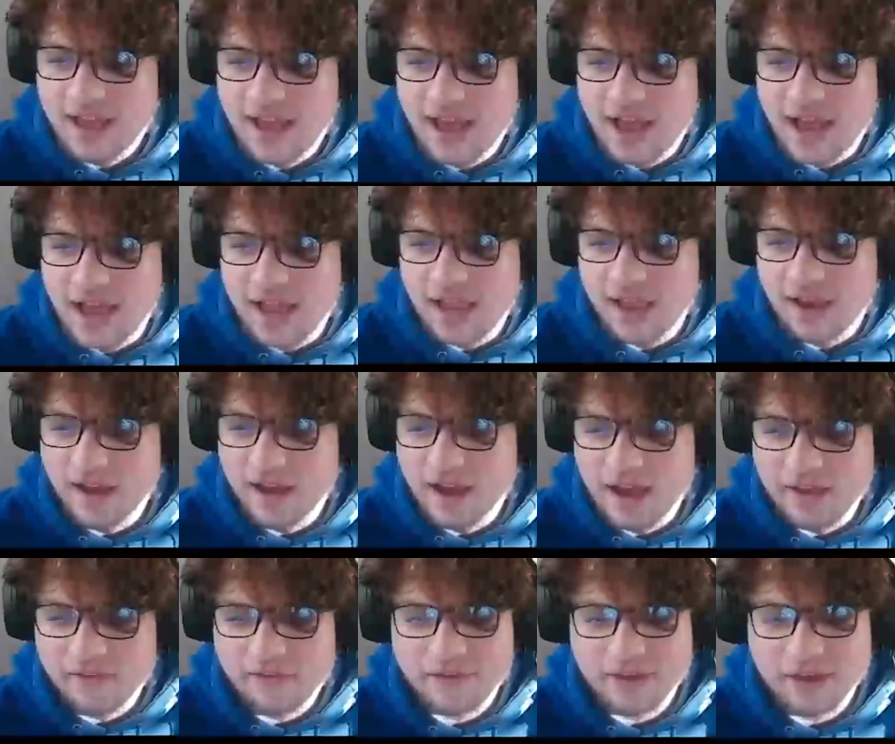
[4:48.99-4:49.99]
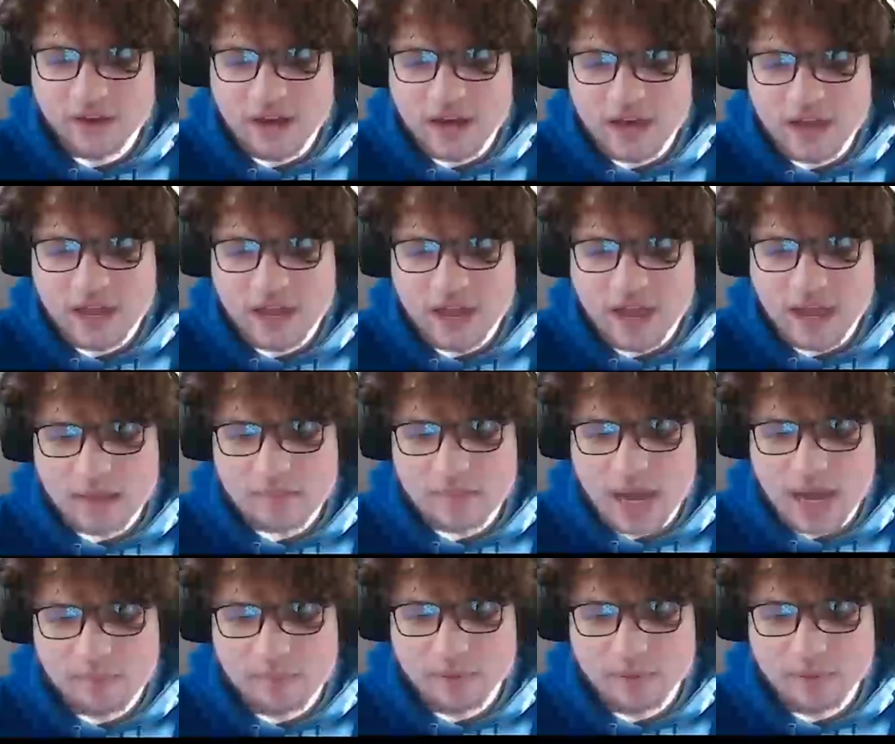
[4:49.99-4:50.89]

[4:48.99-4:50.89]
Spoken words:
I